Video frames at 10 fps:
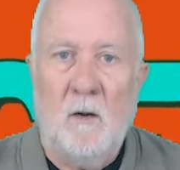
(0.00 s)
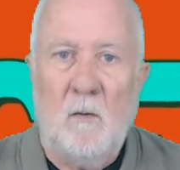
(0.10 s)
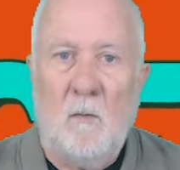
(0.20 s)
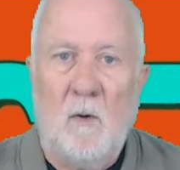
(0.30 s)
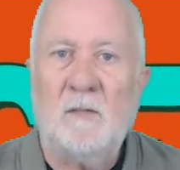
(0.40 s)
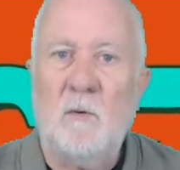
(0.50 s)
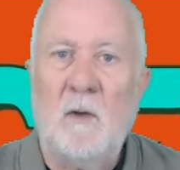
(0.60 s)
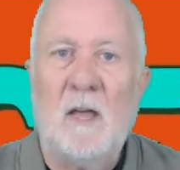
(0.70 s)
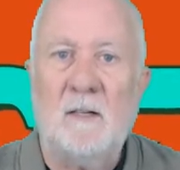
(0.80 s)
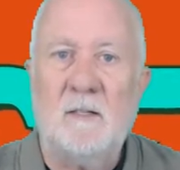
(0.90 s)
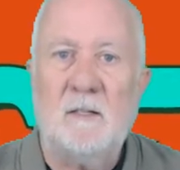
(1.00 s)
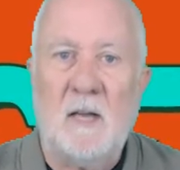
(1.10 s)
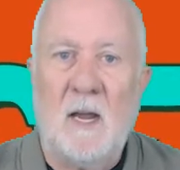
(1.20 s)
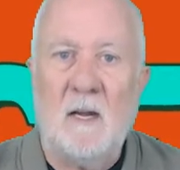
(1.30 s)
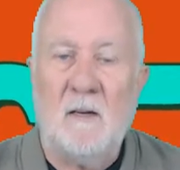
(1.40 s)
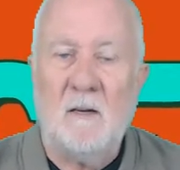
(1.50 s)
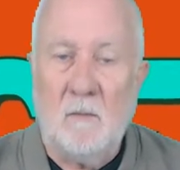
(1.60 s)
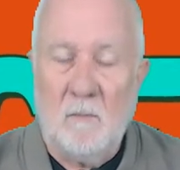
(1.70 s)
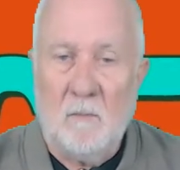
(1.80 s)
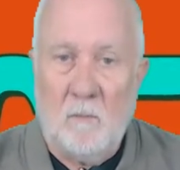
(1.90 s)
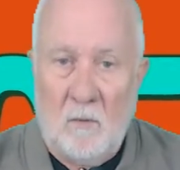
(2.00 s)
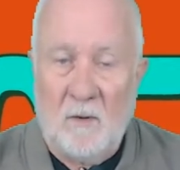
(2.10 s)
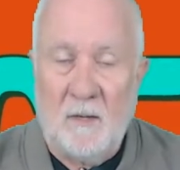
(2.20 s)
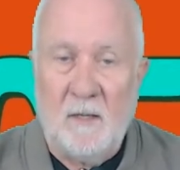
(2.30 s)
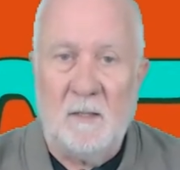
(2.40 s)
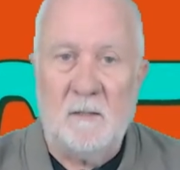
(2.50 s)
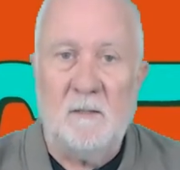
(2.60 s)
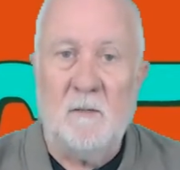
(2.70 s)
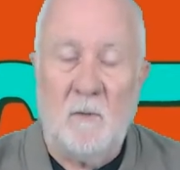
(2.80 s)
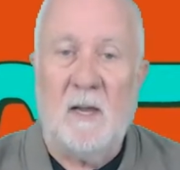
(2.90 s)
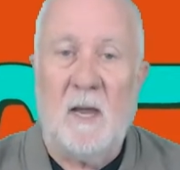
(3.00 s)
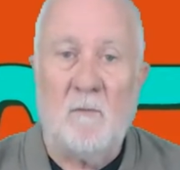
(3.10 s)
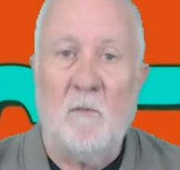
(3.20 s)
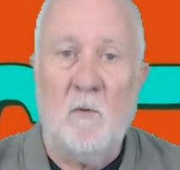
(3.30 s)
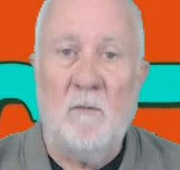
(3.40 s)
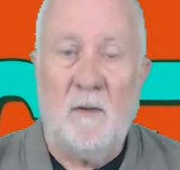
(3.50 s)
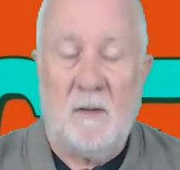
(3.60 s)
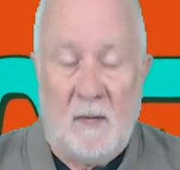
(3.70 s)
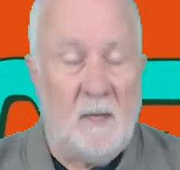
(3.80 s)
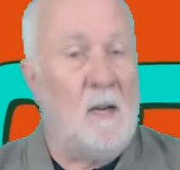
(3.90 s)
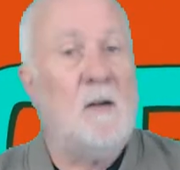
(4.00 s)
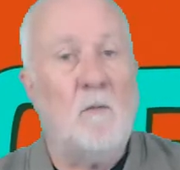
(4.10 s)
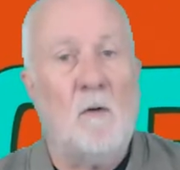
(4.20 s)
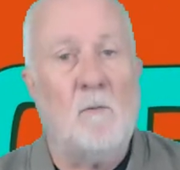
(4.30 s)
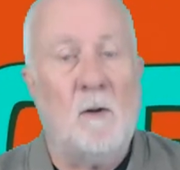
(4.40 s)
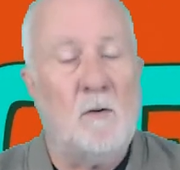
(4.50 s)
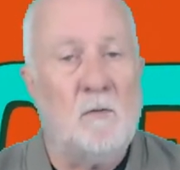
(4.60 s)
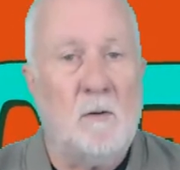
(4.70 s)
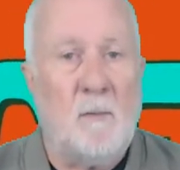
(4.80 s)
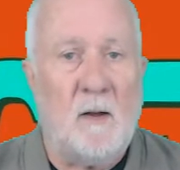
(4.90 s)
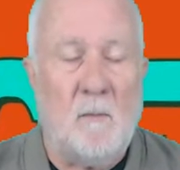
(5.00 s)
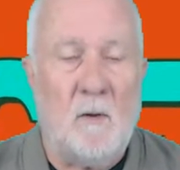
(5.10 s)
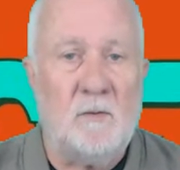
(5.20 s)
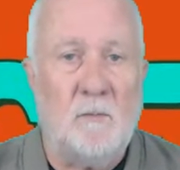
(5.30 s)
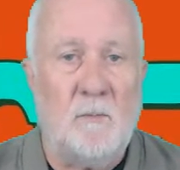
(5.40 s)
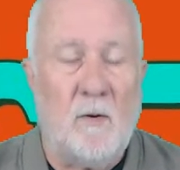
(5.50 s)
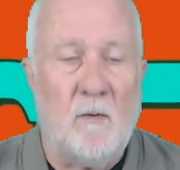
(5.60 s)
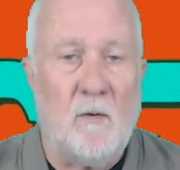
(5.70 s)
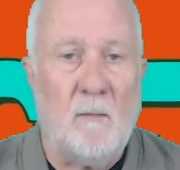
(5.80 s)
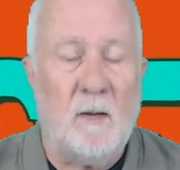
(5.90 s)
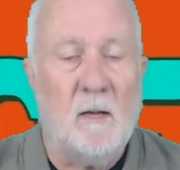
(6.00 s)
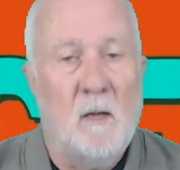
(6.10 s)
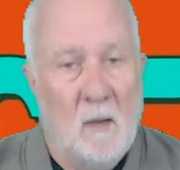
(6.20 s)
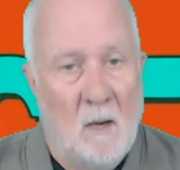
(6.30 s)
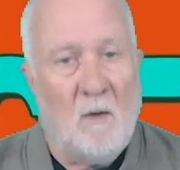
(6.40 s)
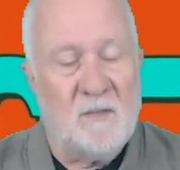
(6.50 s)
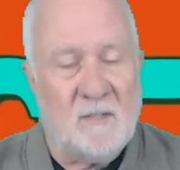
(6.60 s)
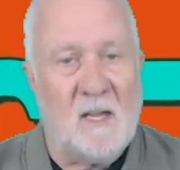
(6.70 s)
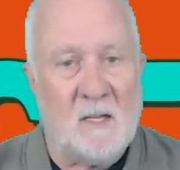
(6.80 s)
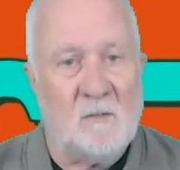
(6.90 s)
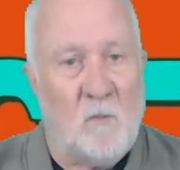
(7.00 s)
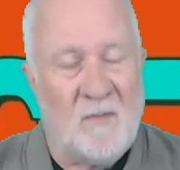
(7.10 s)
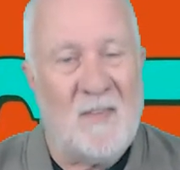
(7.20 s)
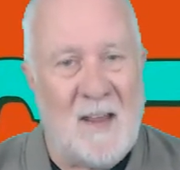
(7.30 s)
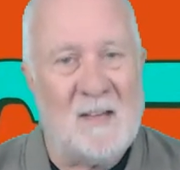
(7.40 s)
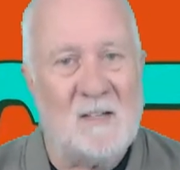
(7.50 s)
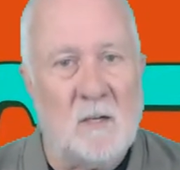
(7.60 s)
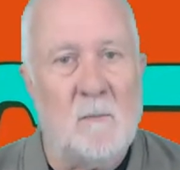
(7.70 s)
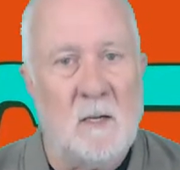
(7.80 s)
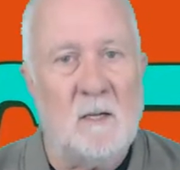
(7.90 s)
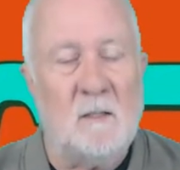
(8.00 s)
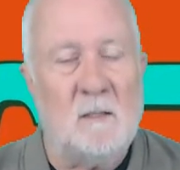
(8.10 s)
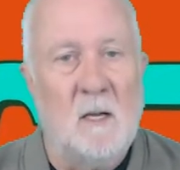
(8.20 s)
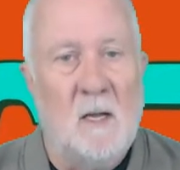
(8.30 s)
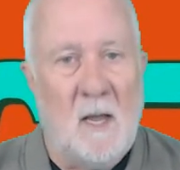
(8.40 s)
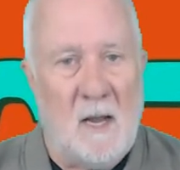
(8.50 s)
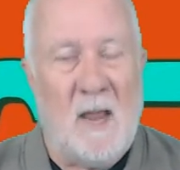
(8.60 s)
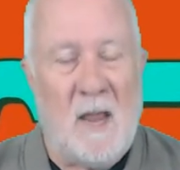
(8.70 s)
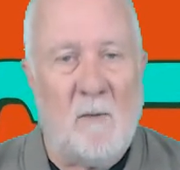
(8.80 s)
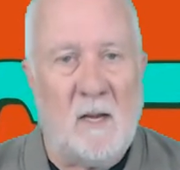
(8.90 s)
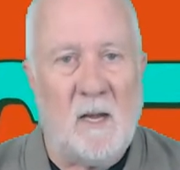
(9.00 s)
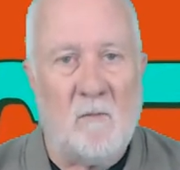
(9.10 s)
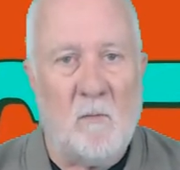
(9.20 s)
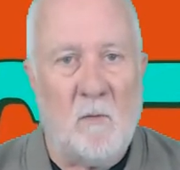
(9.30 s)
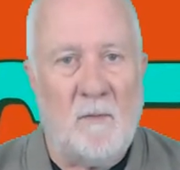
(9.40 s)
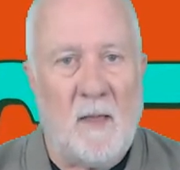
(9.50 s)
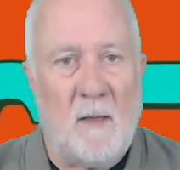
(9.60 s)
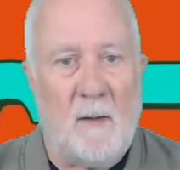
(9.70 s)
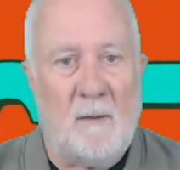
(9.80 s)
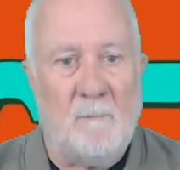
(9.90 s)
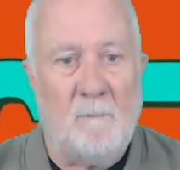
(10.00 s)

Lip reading: Once we understand what it is, we can remove it. And later on, when I talk about emotional programming, I'll discuss what that actually means and how we can remove that button.